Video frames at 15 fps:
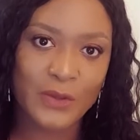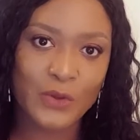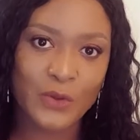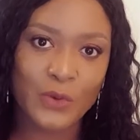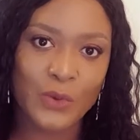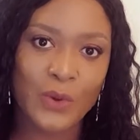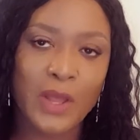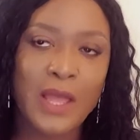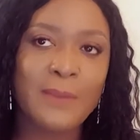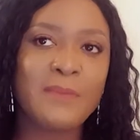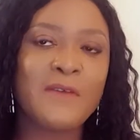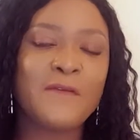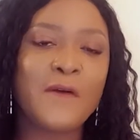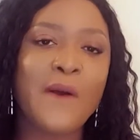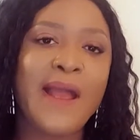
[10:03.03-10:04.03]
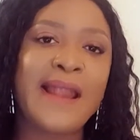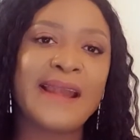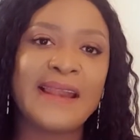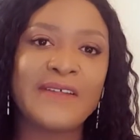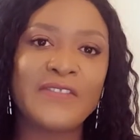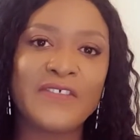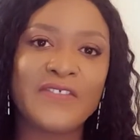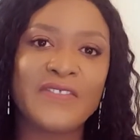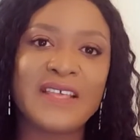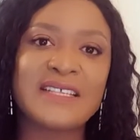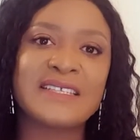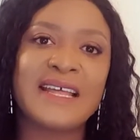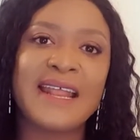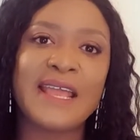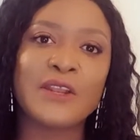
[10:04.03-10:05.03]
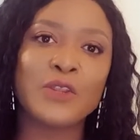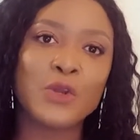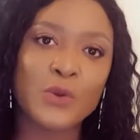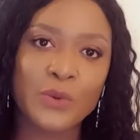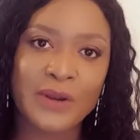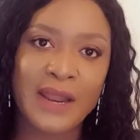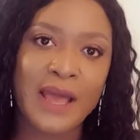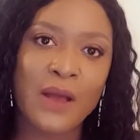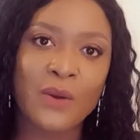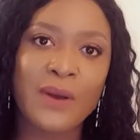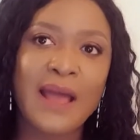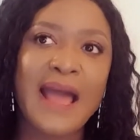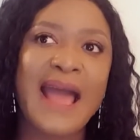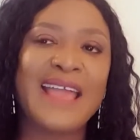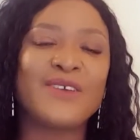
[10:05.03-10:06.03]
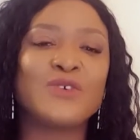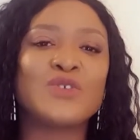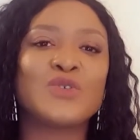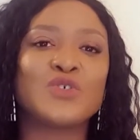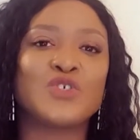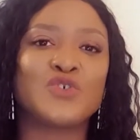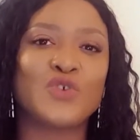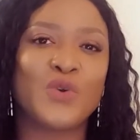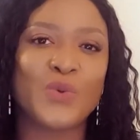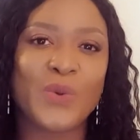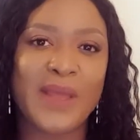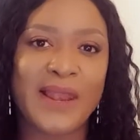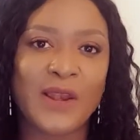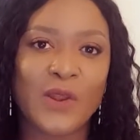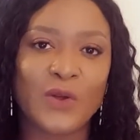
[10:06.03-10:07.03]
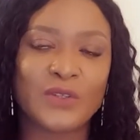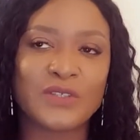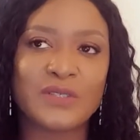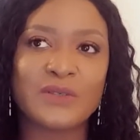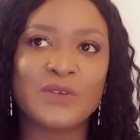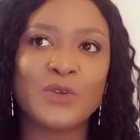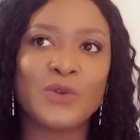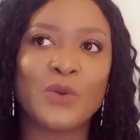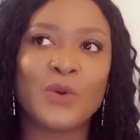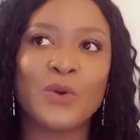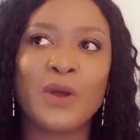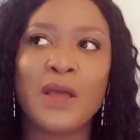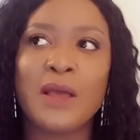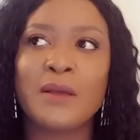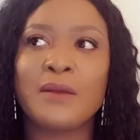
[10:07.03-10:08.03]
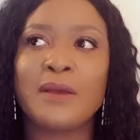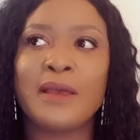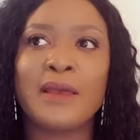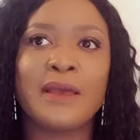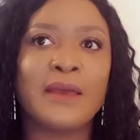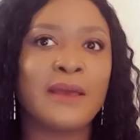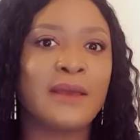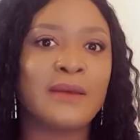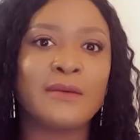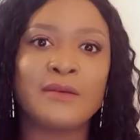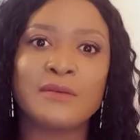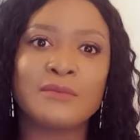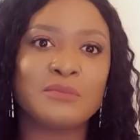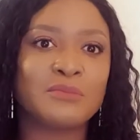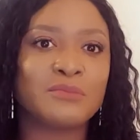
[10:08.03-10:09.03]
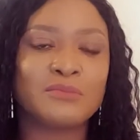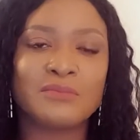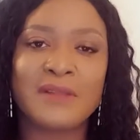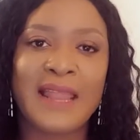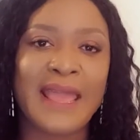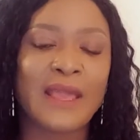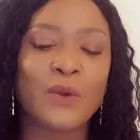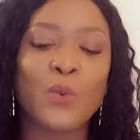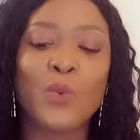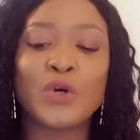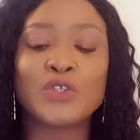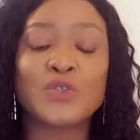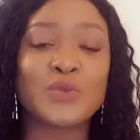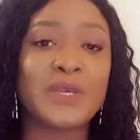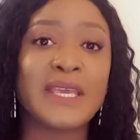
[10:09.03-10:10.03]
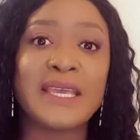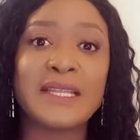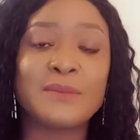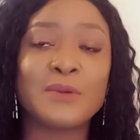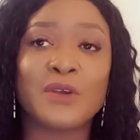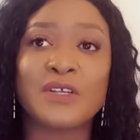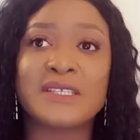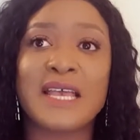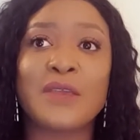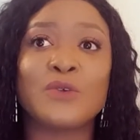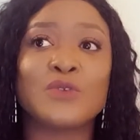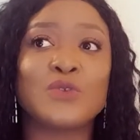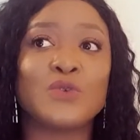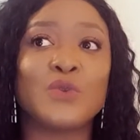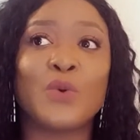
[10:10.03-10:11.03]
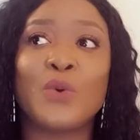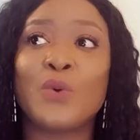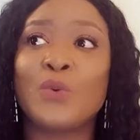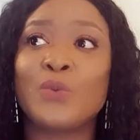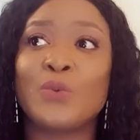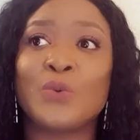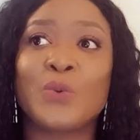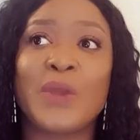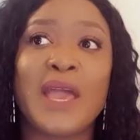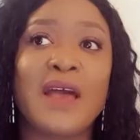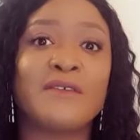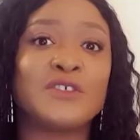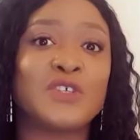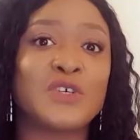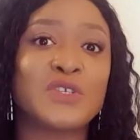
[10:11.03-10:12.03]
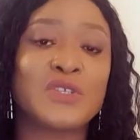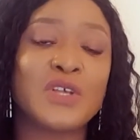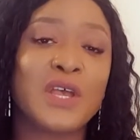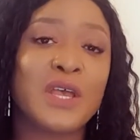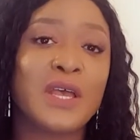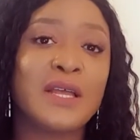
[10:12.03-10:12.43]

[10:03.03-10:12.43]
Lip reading: You know, before I learned the things that I know now, I used to struggle a lot, you know, like what to eat, because I used to know we have just